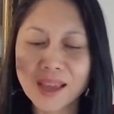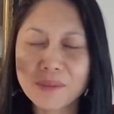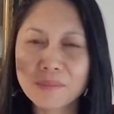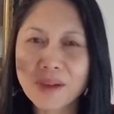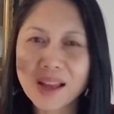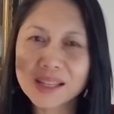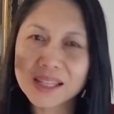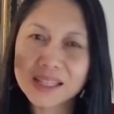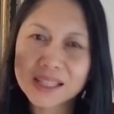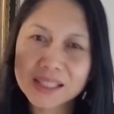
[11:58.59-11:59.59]

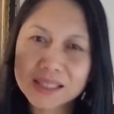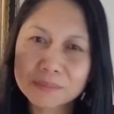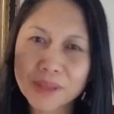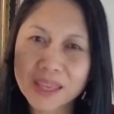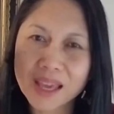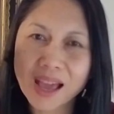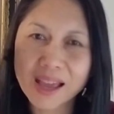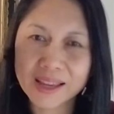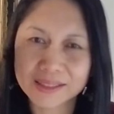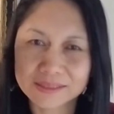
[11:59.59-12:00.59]
Money that is being
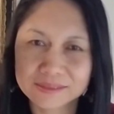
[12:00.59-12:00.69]
hide.